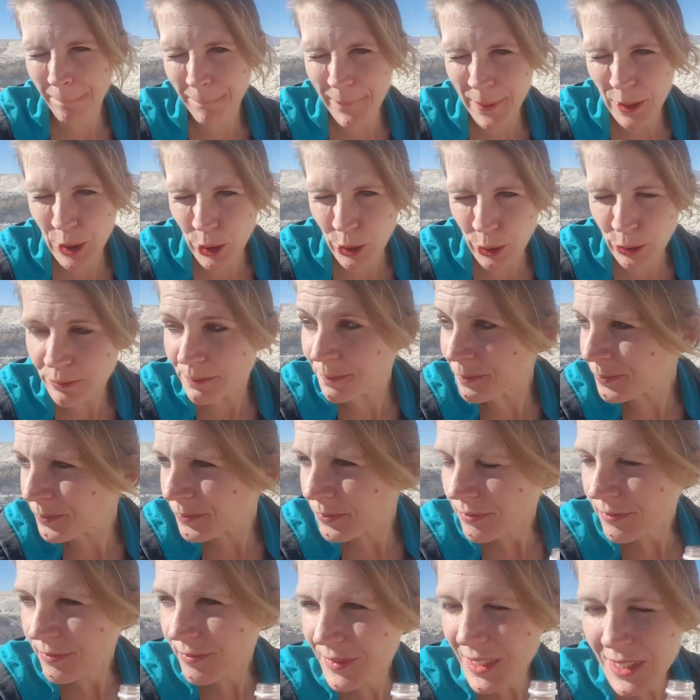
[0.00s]
Boo.
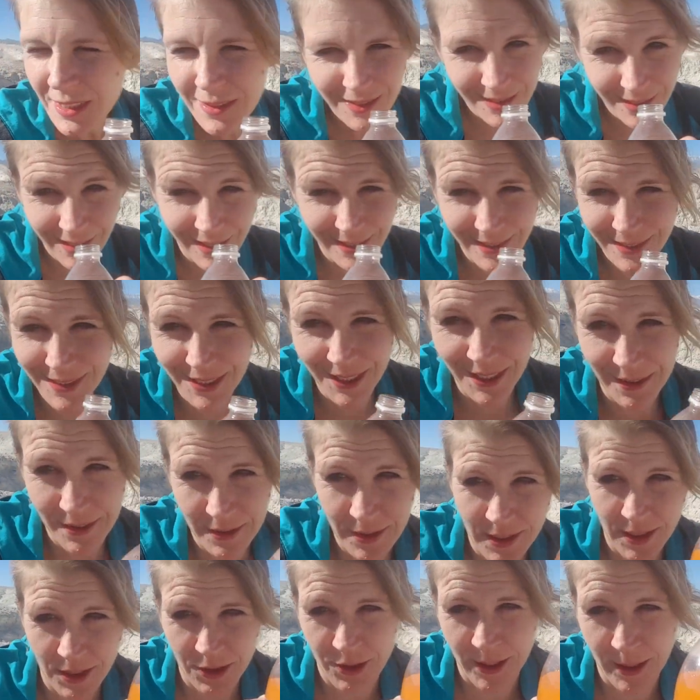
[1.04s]
It's not as good
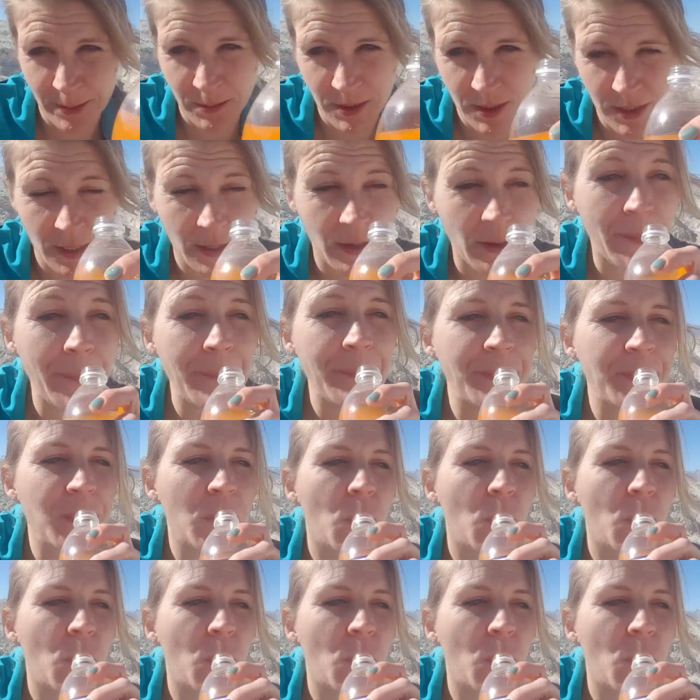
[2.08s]
as the creamsicle.